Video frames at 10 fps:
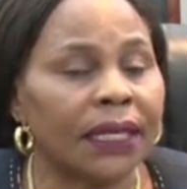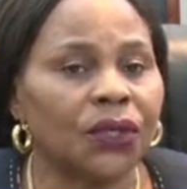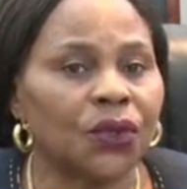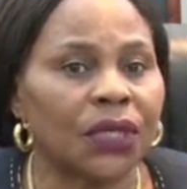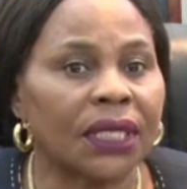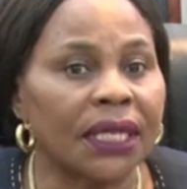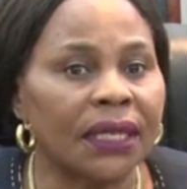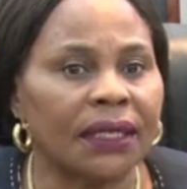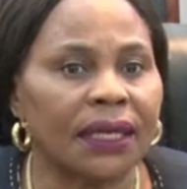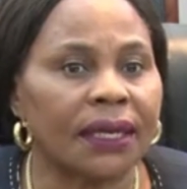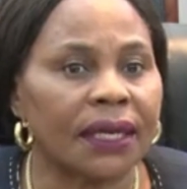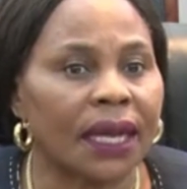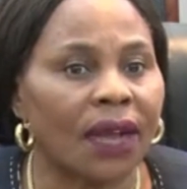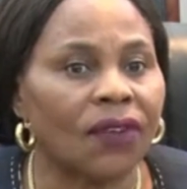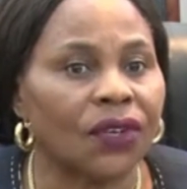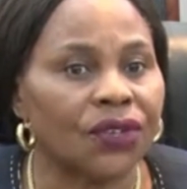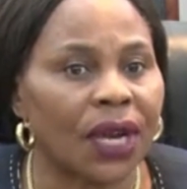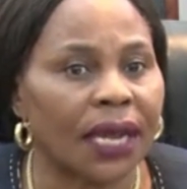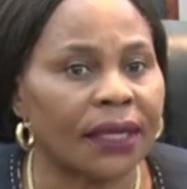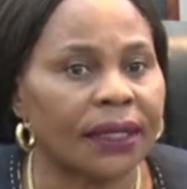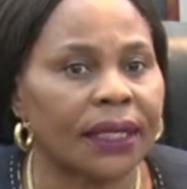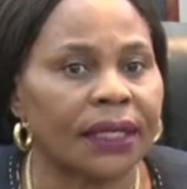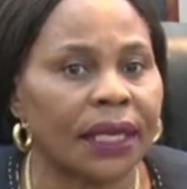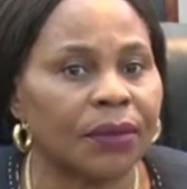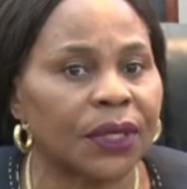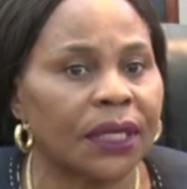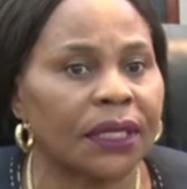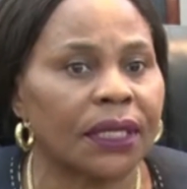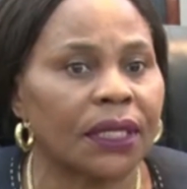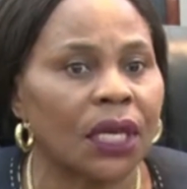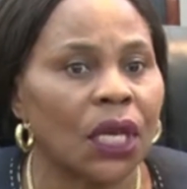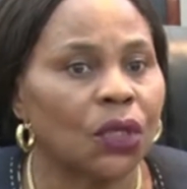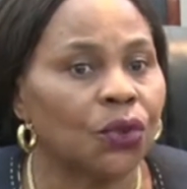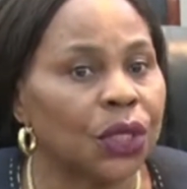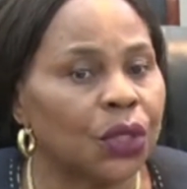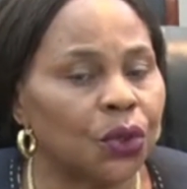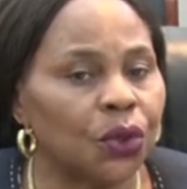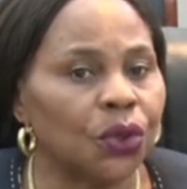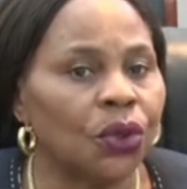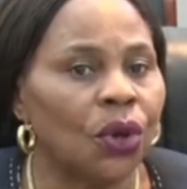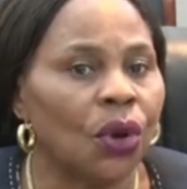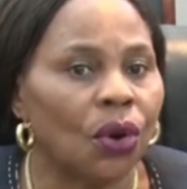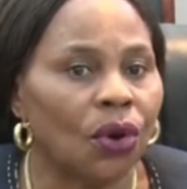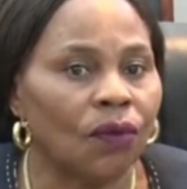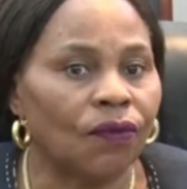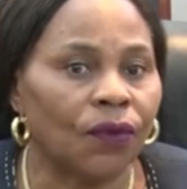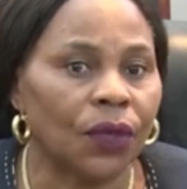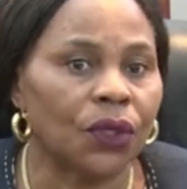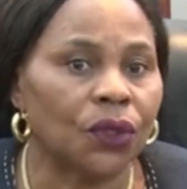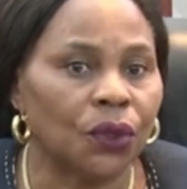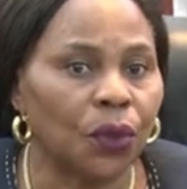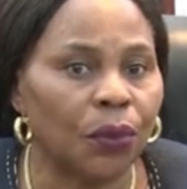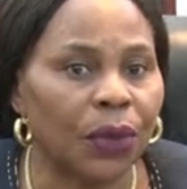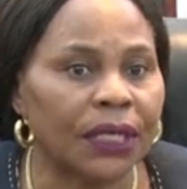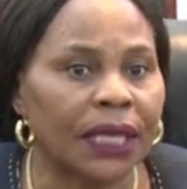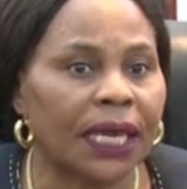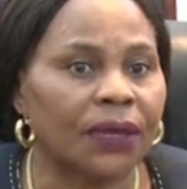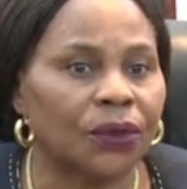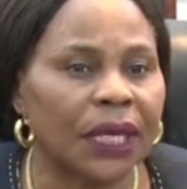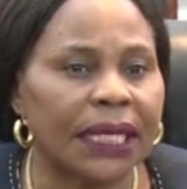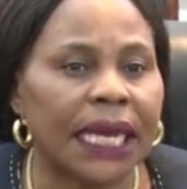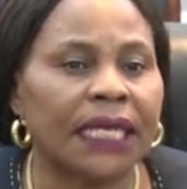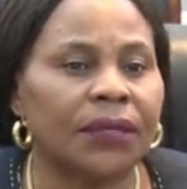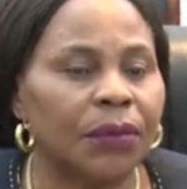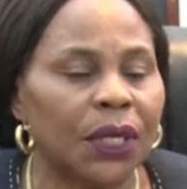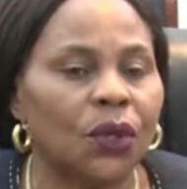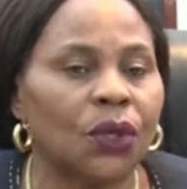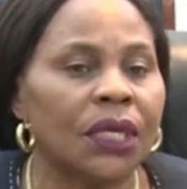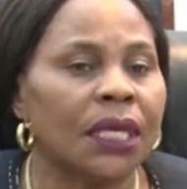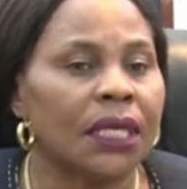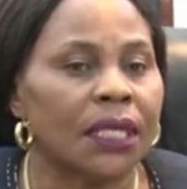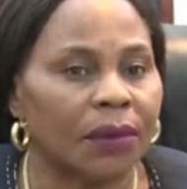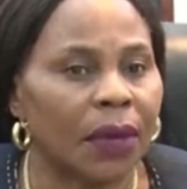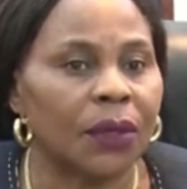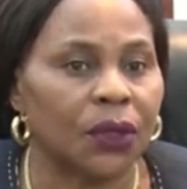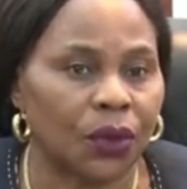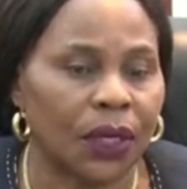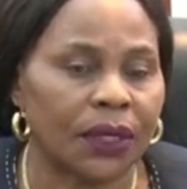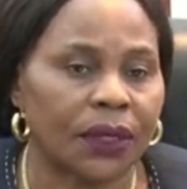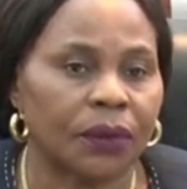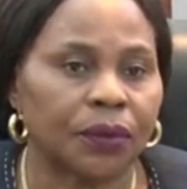to seize and recover drugs and substances to the tune of 28 million Zimbabwe dollars.